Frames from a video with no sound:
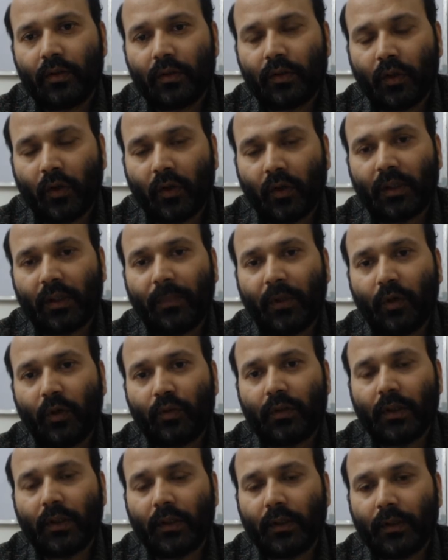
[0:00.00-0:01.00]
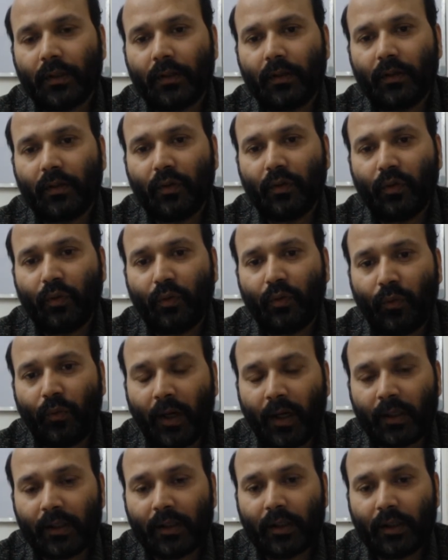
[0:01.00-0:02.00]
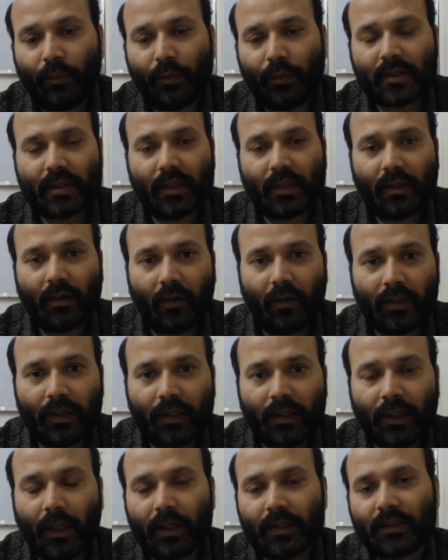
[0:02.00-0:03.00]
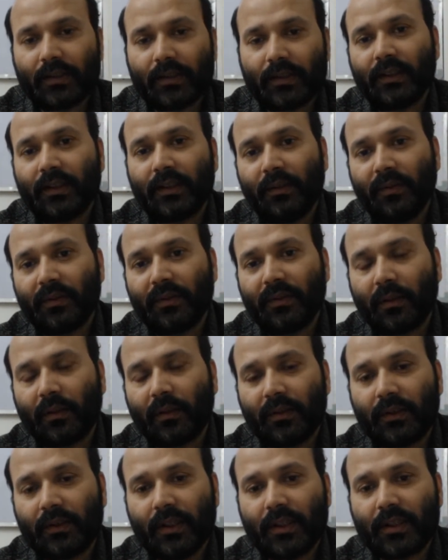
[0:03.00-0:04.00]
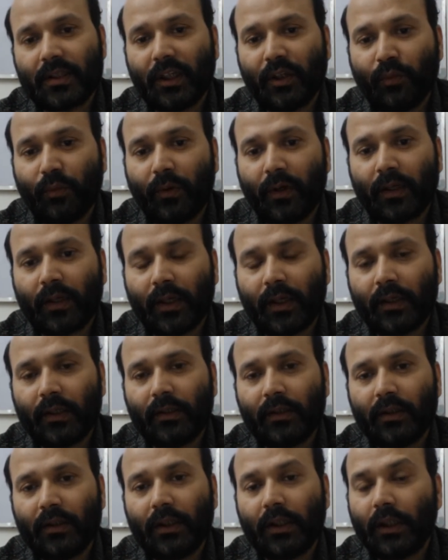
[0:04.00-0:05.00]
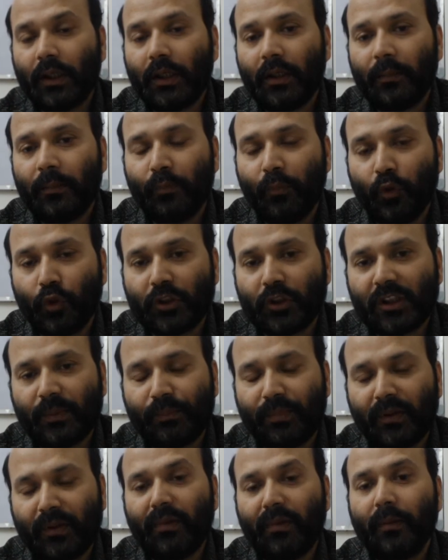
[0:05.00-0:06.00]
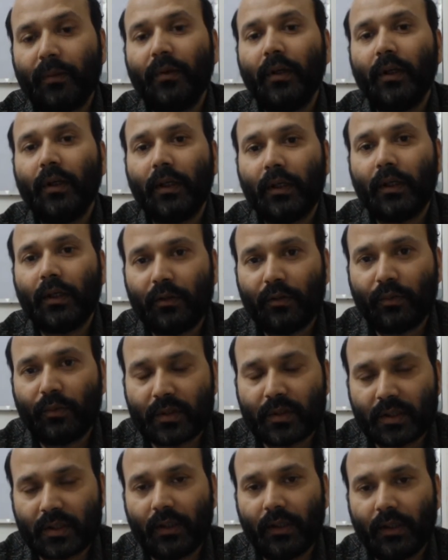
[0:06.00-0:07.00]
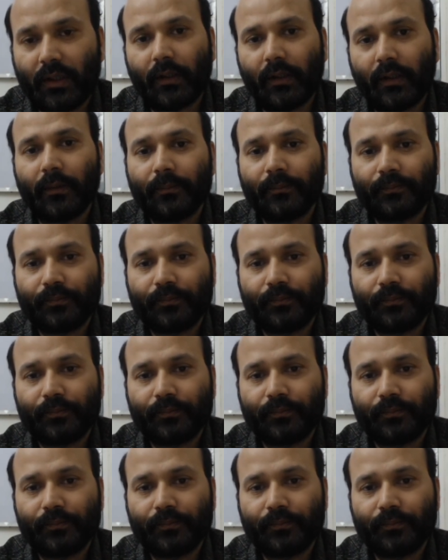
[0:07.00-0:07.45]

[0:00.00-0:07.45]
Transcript: talk about the what question already asked in the civil services and what are the most probable question area.